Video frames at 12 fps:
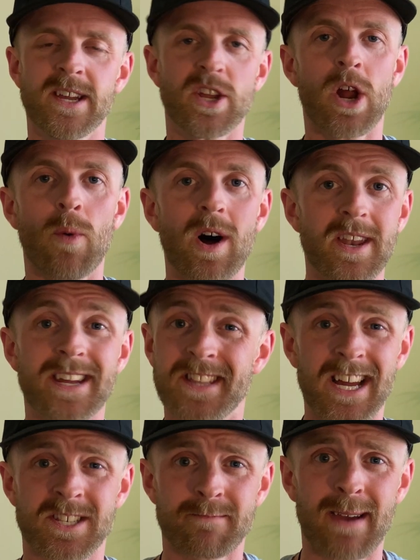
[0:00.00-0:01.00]
know what? It
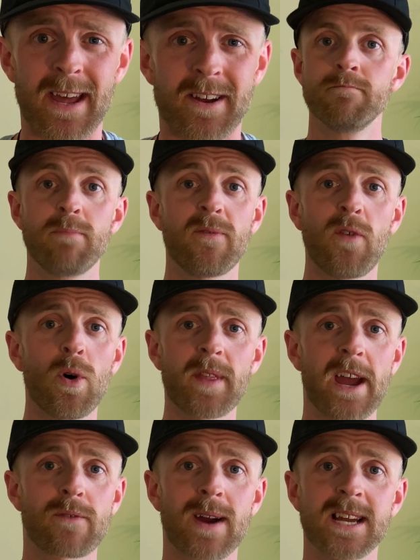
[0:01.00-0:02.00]
doesn't matter. Before
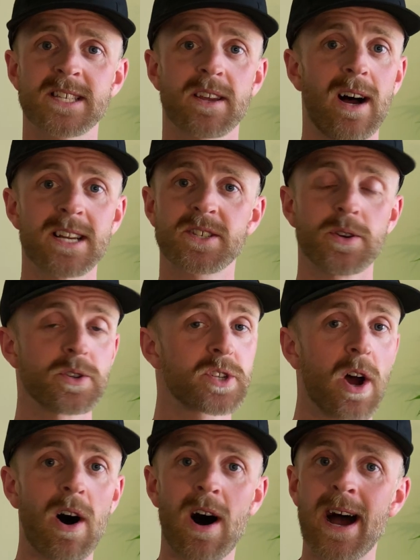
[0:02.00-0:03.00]
that race, I
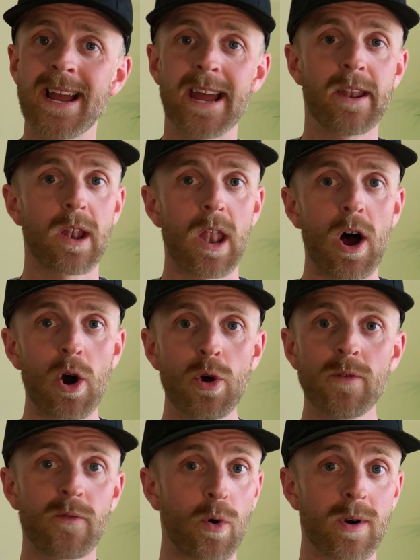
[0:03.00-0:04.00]
searched high and low
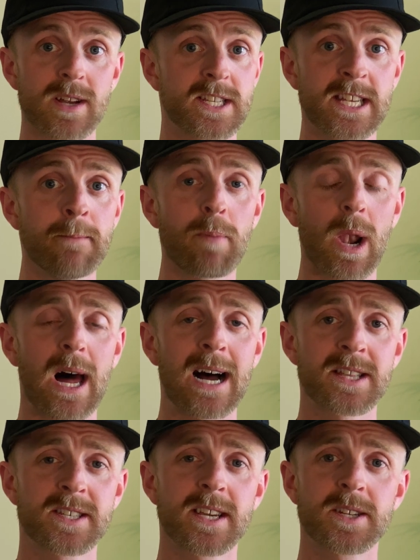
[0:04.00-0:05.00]
for a simple
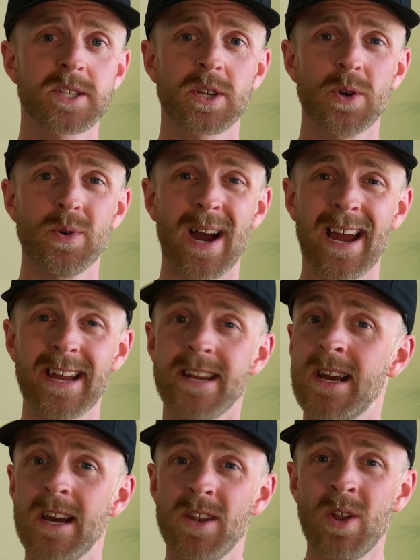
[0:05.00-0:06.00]
answer to a
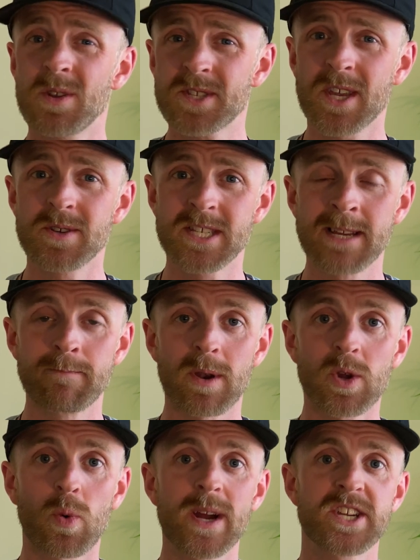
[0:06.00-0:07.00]
not so
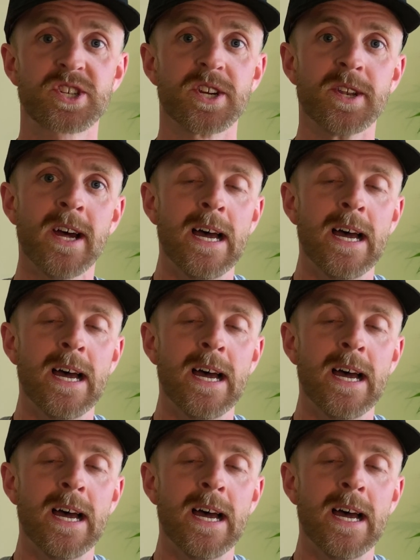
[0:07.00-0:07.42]
simple question.